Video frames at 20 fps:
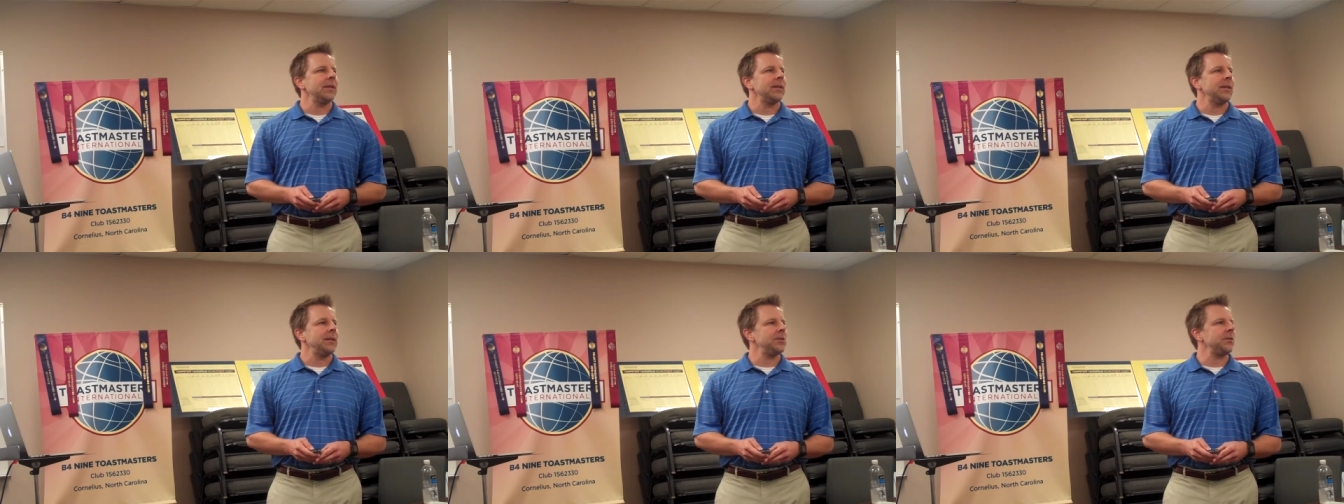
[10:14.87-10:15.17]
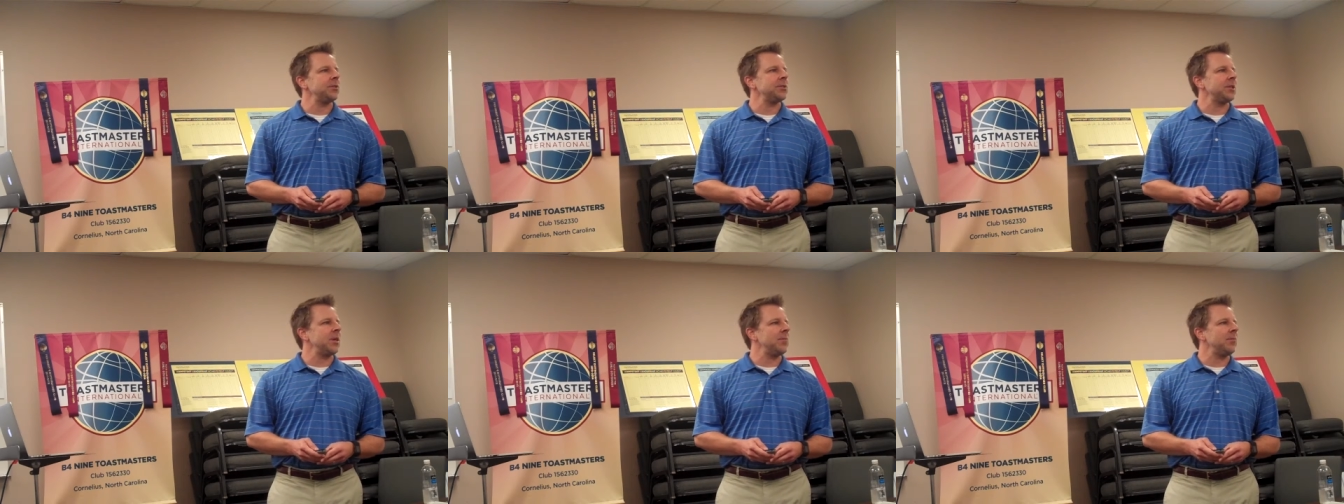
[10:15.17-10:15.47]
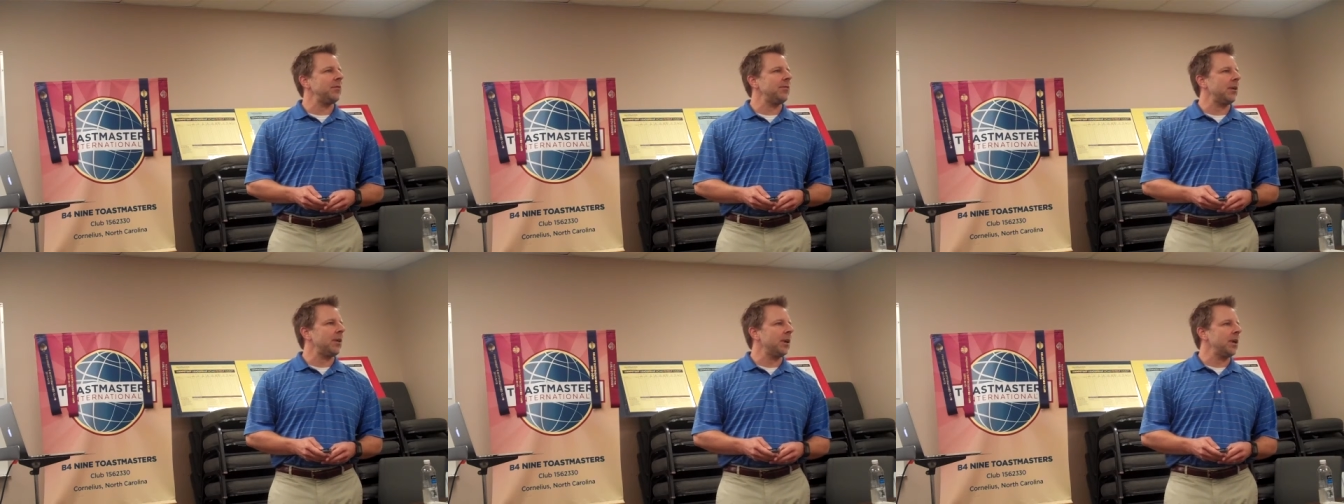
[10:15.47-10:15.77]
These are
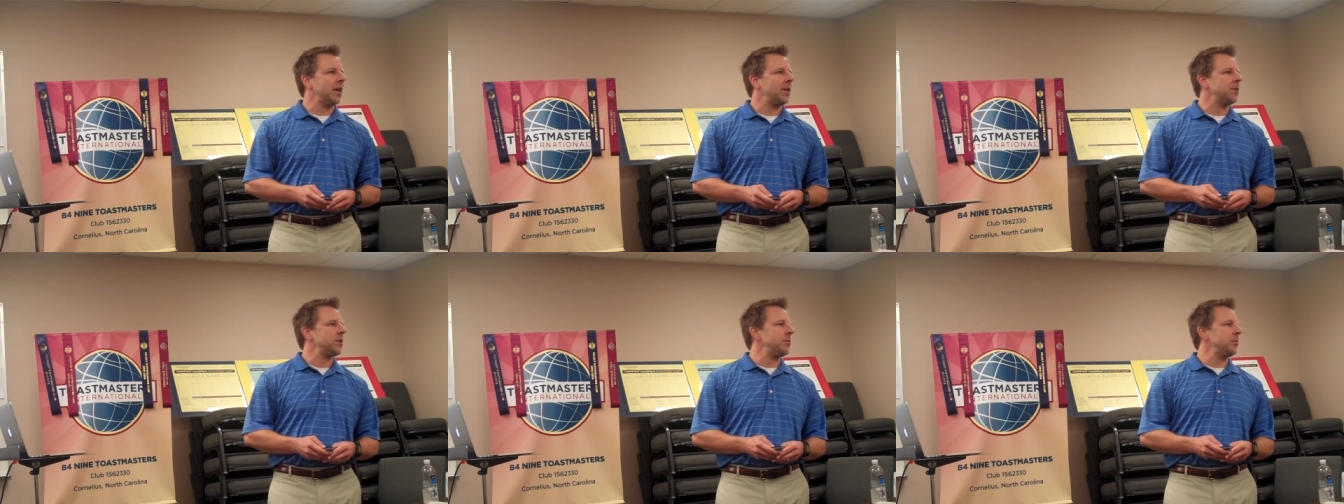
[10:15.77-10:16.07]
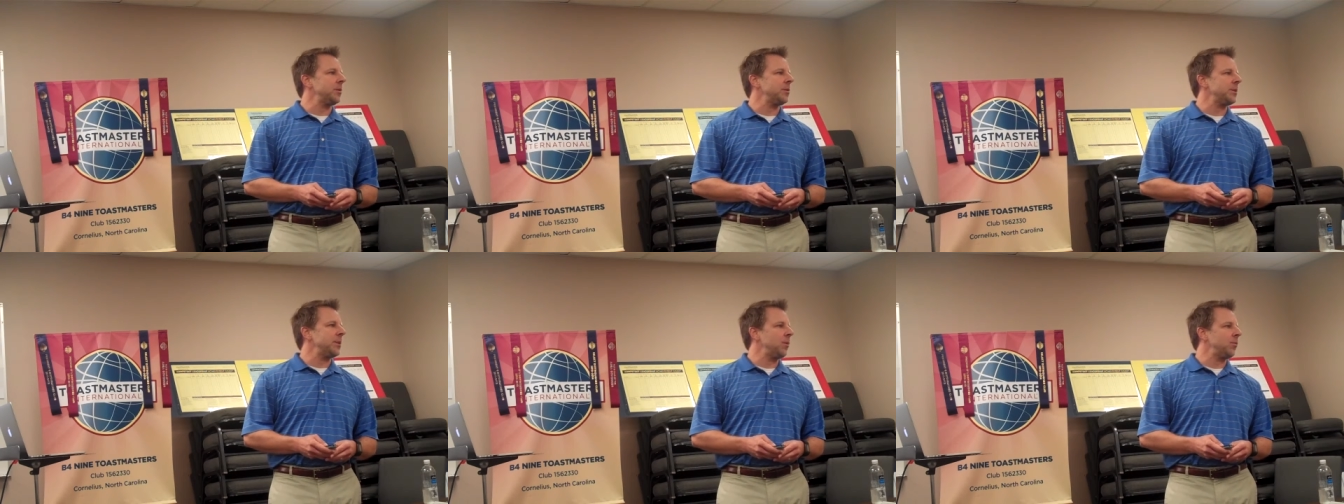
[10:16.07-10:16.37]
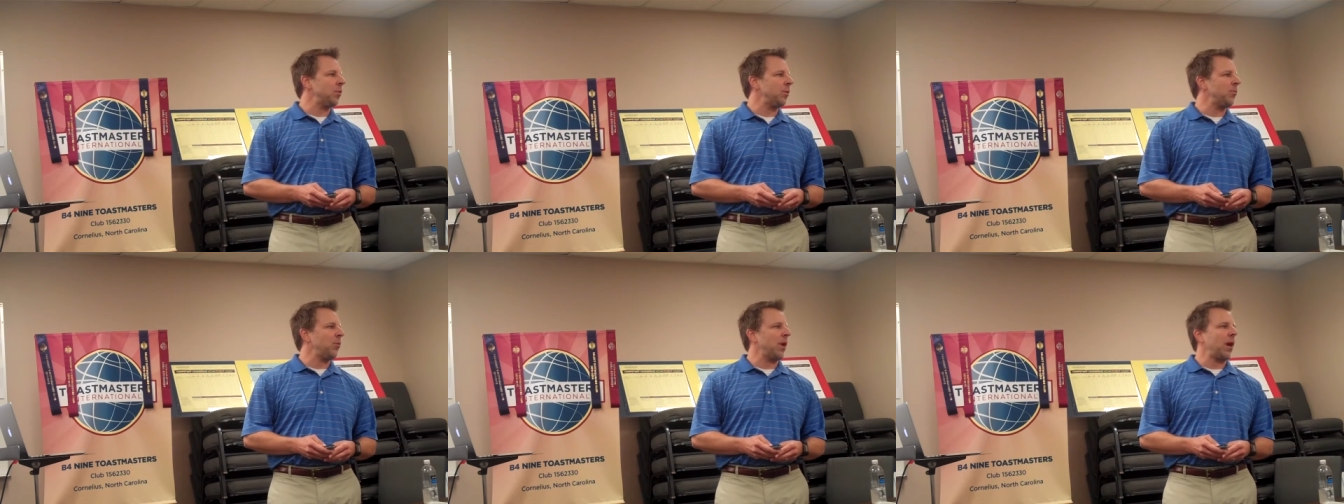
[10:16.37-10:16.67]
some of our customers
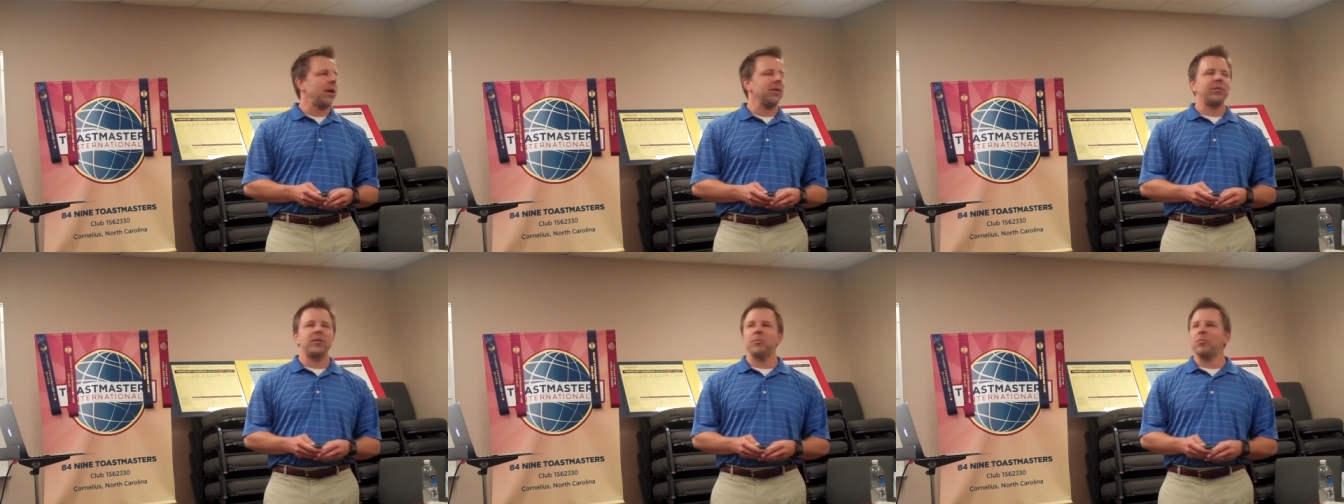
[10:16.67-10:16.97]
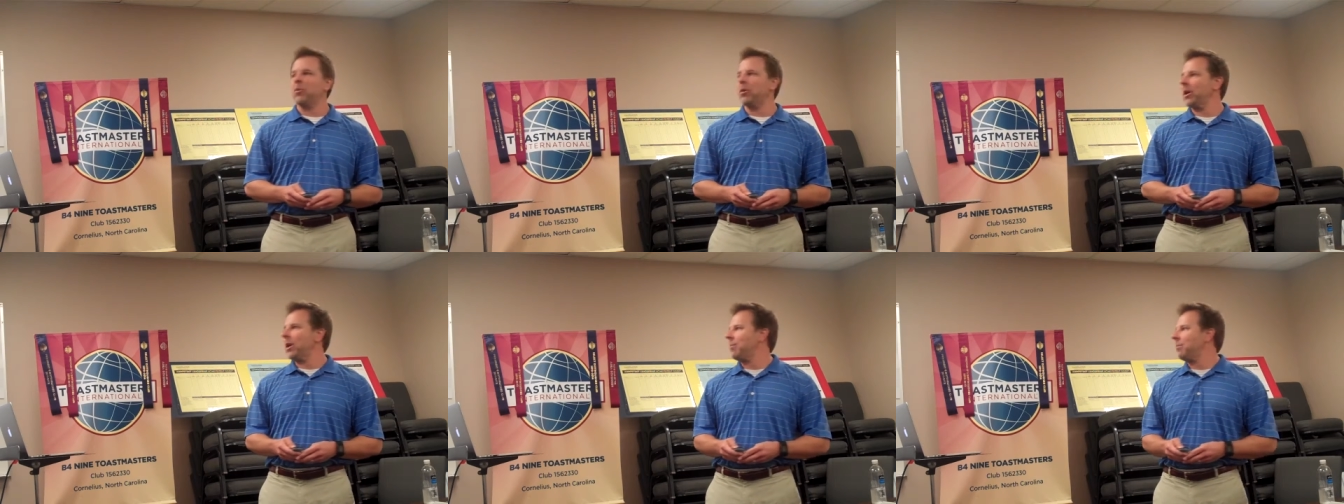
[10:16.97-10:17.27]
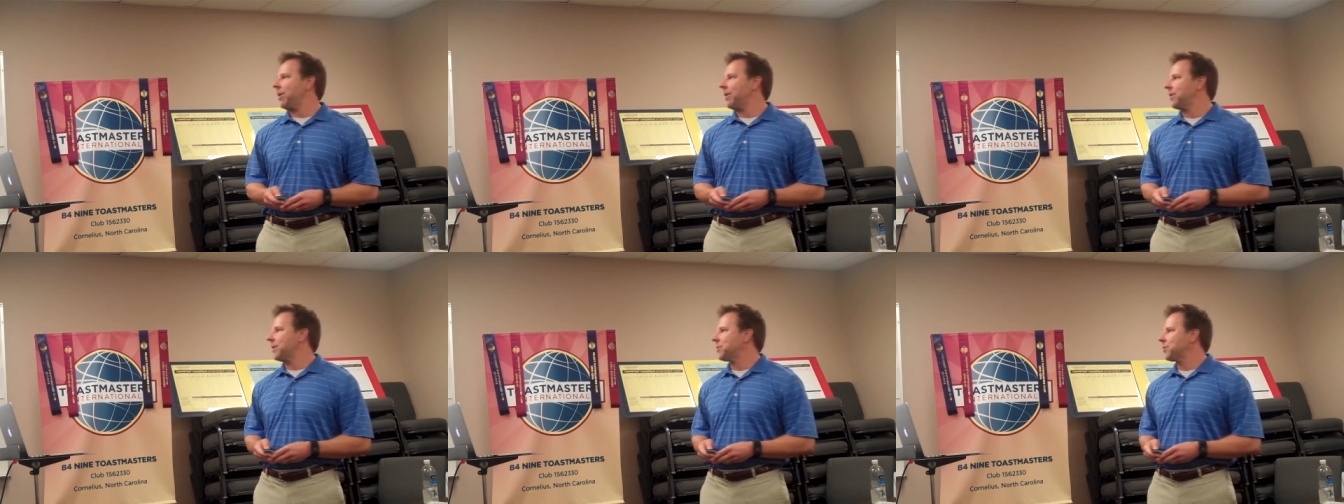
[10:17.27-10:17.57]
that we're proud to put
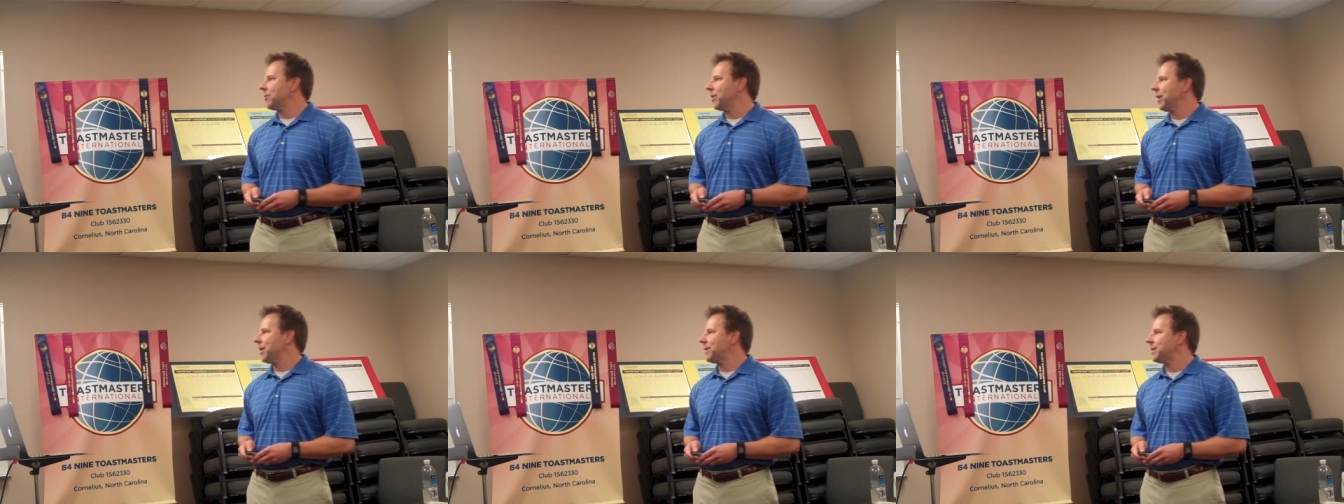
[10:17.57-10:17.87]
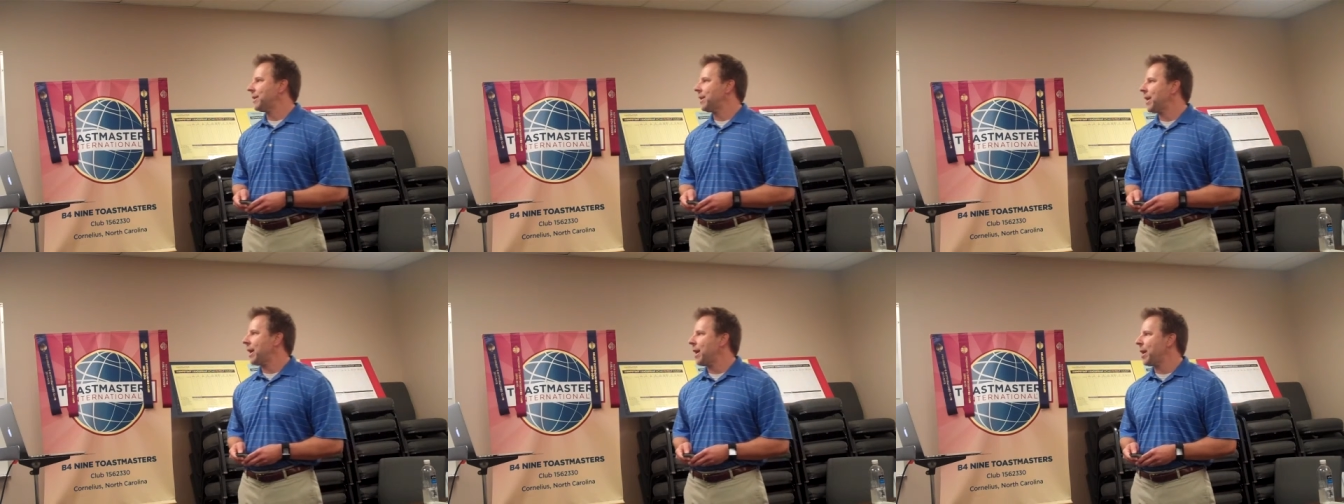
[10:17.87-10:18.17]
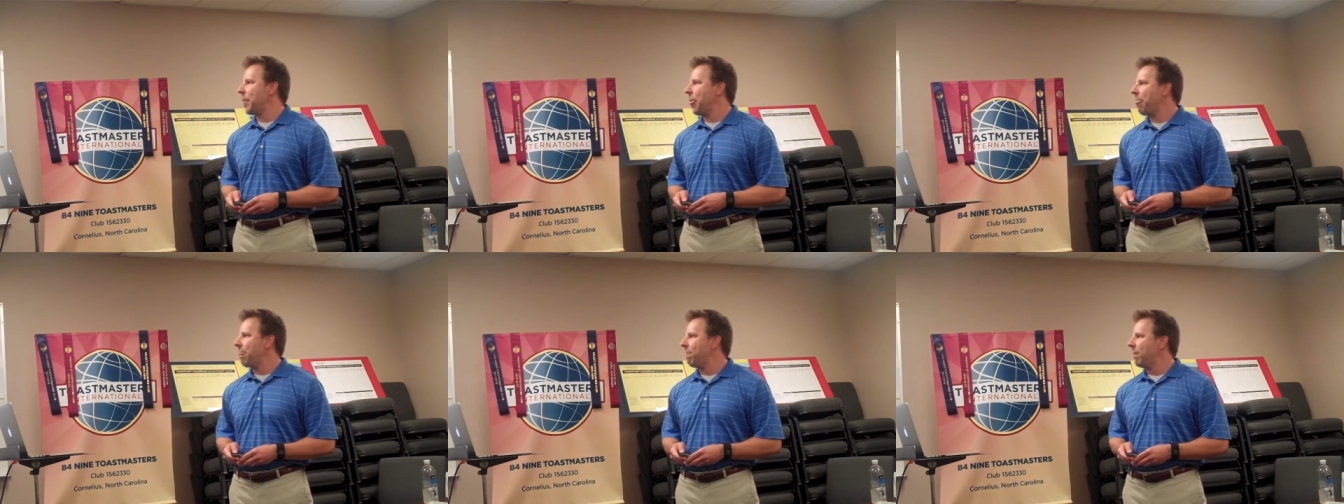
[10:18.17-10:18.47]
up on the screen today.